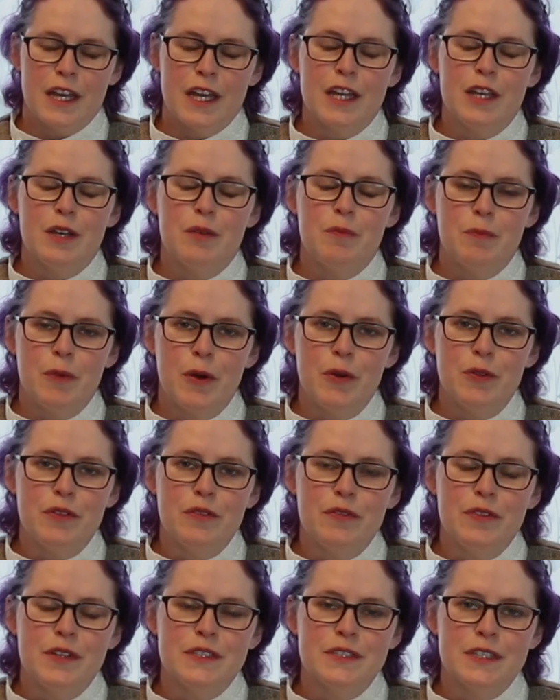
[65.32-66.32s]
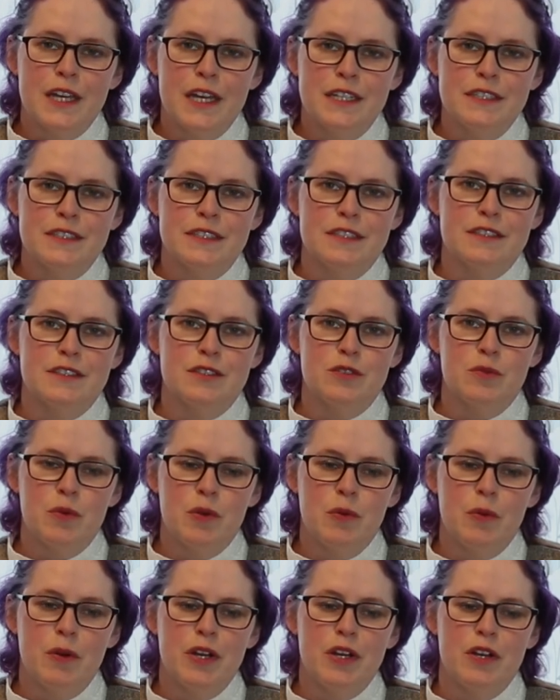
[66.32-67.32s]
In both of these cases,
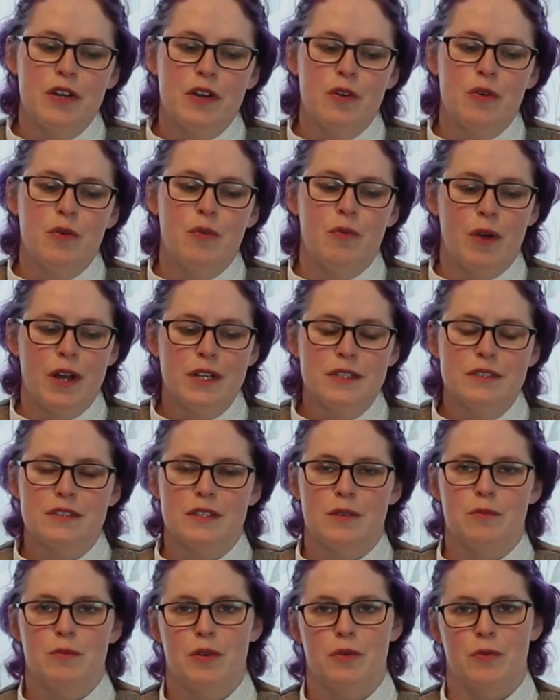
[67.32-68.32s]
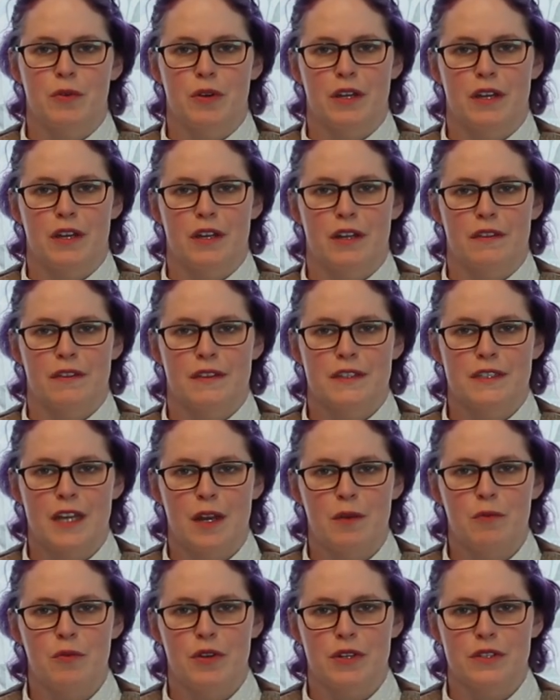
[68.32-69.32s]
we want to know what someone working at the
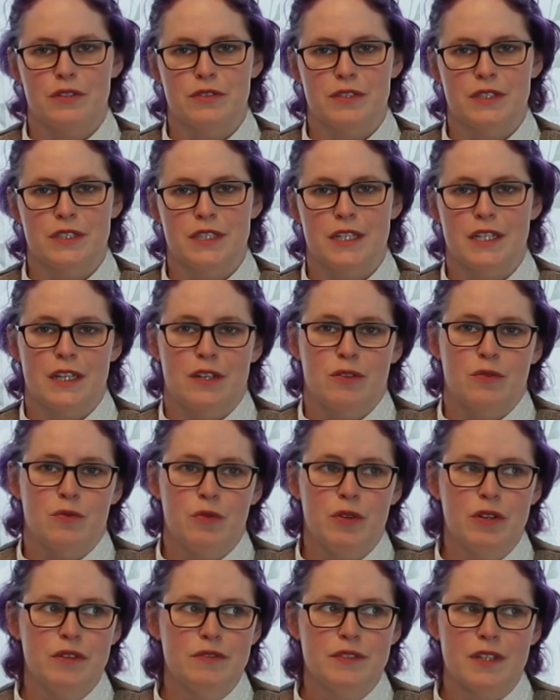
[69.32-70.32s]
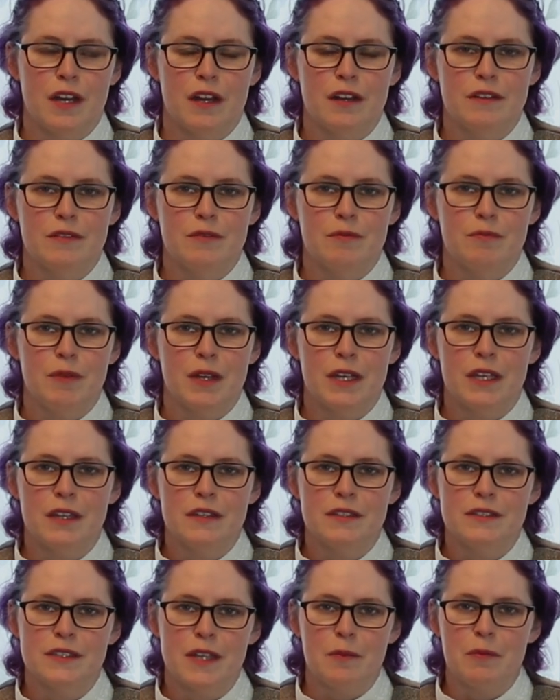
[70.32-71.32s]
time we're interested in would have done
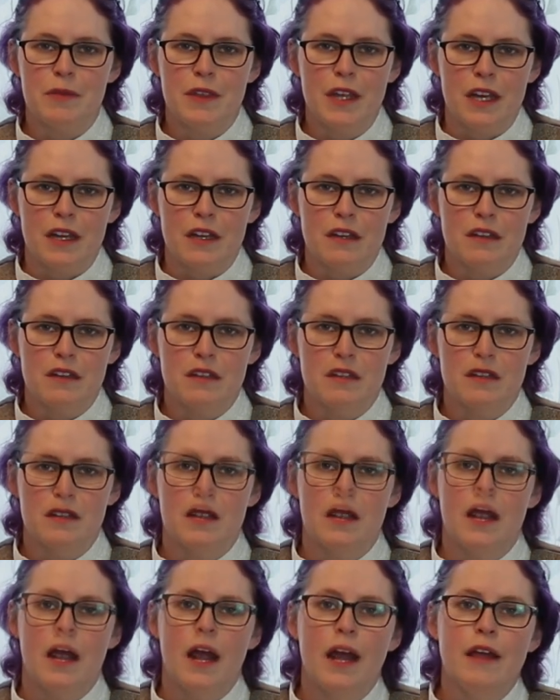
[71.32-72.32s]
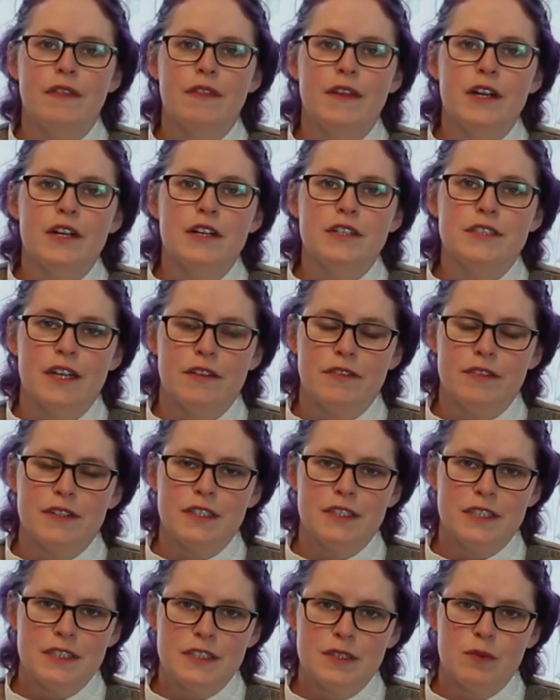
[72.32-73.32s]
making the same thing. And there are
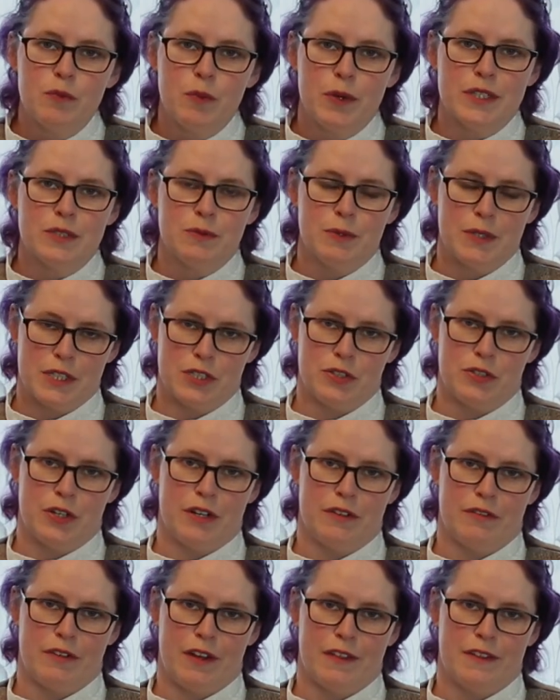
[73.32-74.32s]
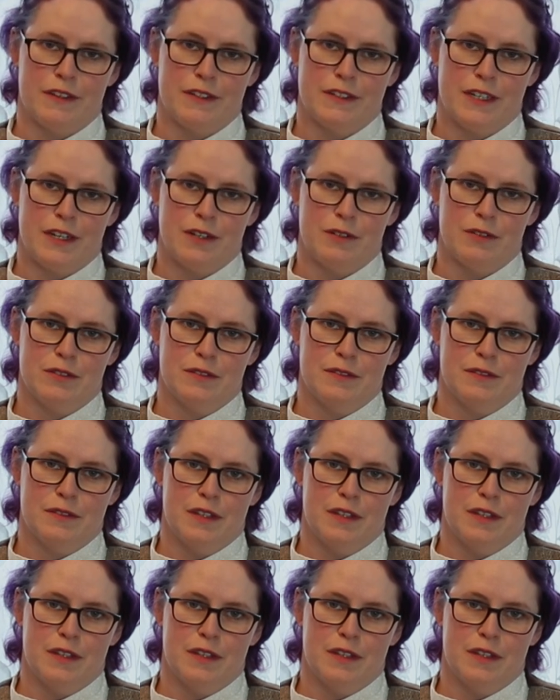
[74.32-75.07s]
definitely some ways we can try to find this out.